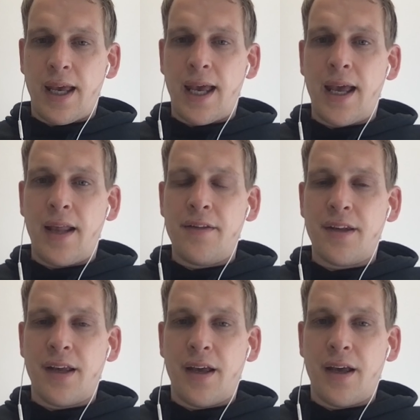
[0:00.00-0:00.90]

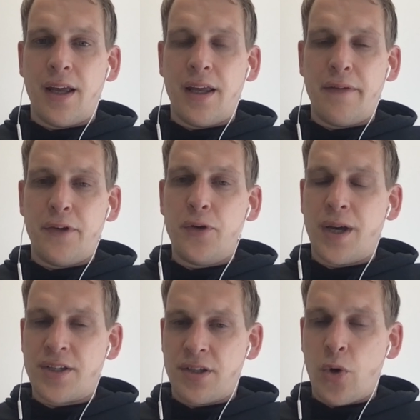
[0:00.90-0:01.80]
And uh, if
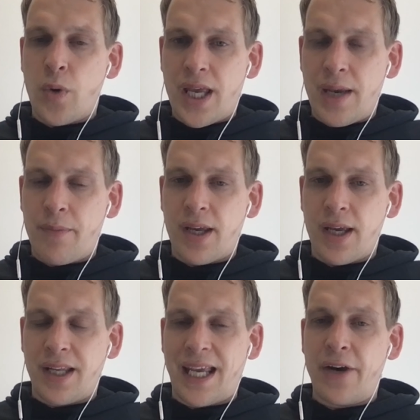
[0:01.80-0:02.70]
you as an O E M
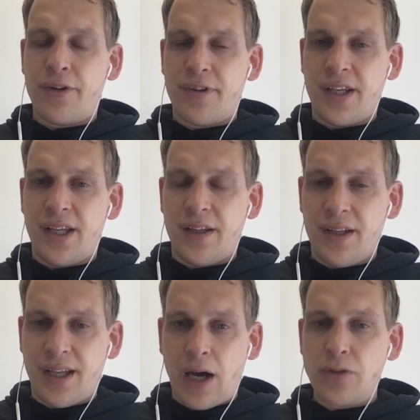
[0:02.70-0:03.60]
can guarantee the